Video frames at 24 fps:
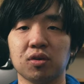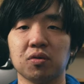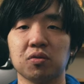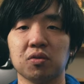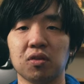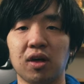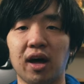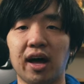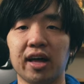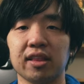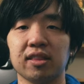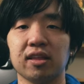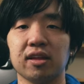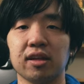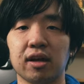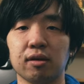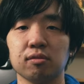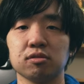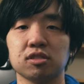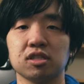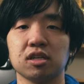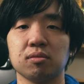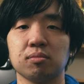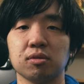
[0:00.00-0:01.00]
glad that I
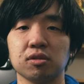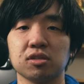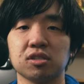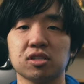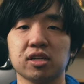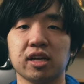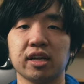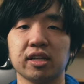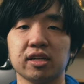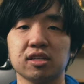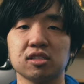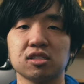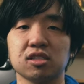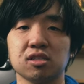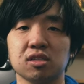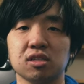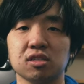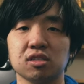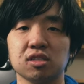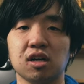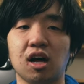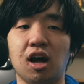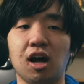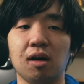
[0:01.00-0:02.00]
was able to get into
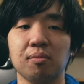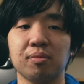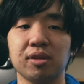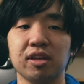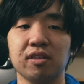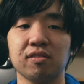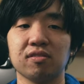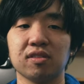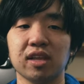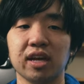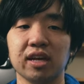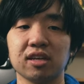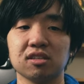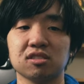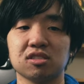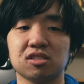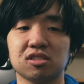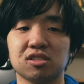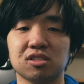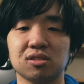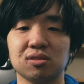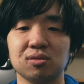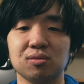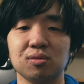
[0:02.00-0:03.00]
this hobby thanks
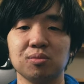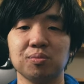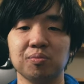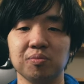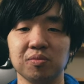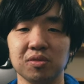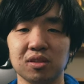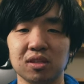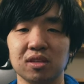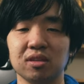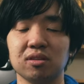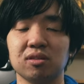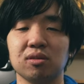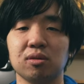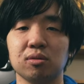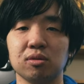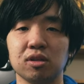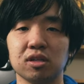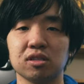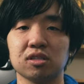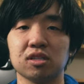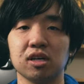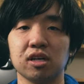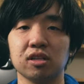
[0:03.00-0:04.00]
to, you know,
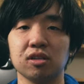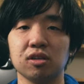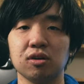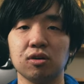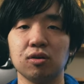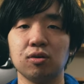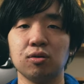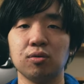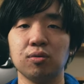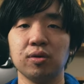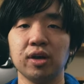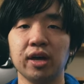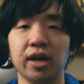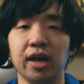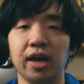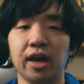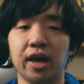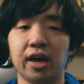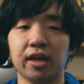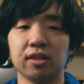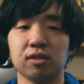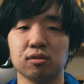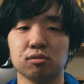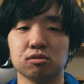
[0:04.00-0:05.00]
Nintendo
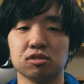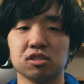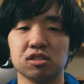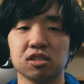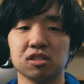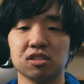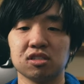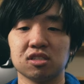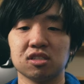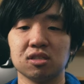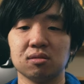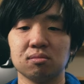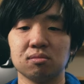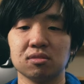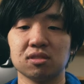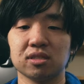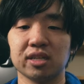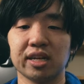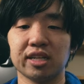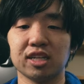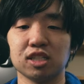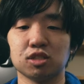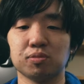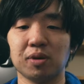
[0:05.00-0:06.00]
and their systems.
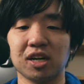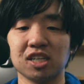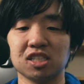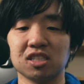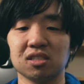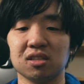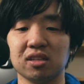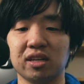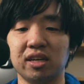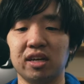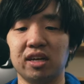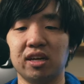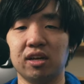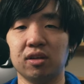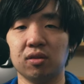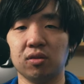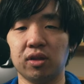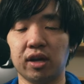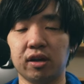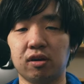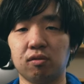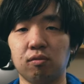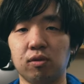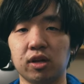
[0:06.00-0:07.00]
And especially,
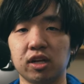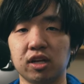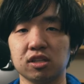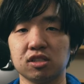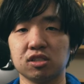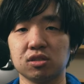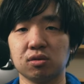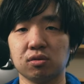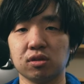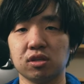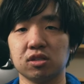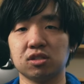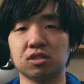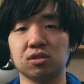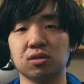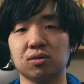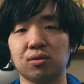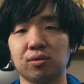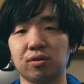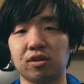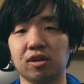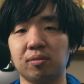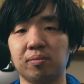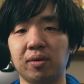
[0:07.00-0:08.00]
like, when I started to
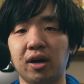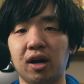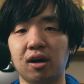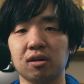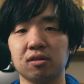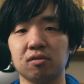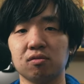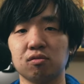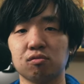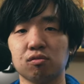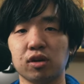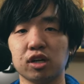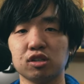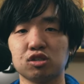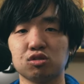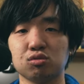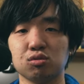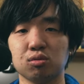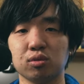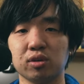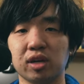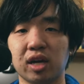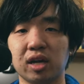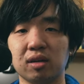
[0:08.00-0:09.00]
learn about
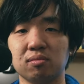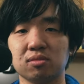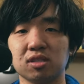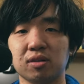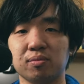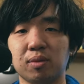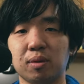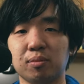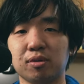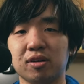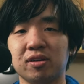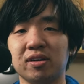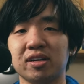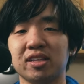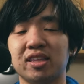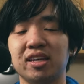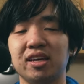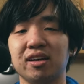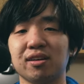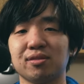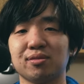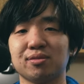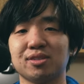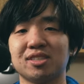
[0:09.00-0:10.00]
retro games, I remember
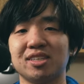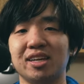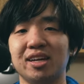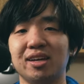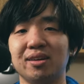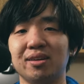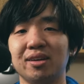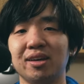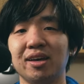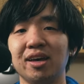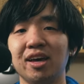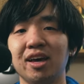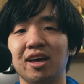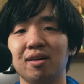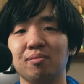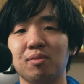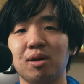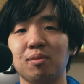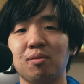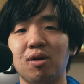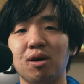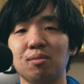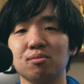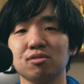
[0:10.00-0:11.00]
the other day
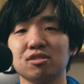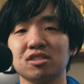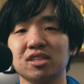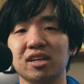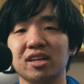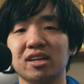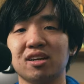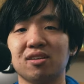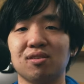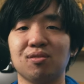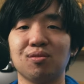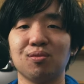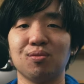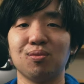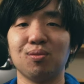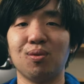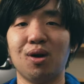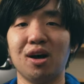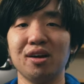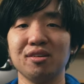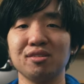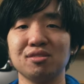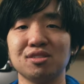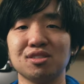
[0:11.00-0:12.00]
my mom was like,
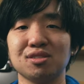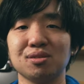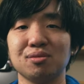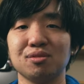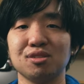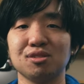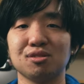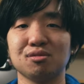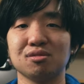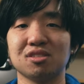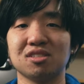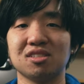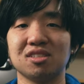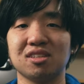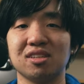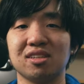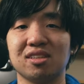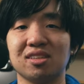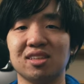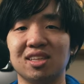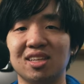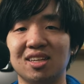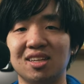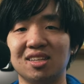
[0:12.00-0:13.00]
why are you so interested
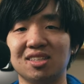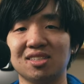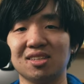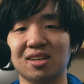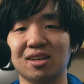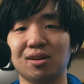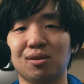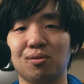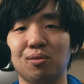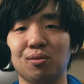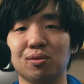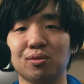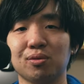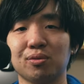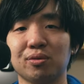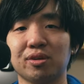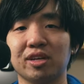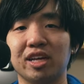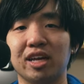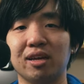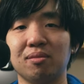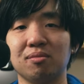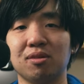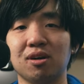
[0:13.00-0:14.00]
in these, like, older
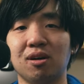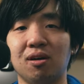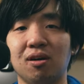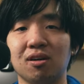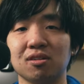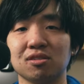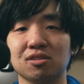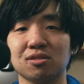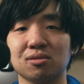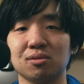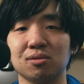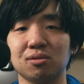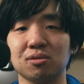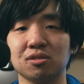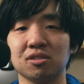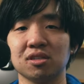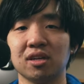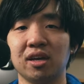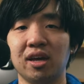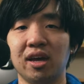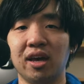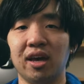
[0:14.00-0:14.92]
game consoles?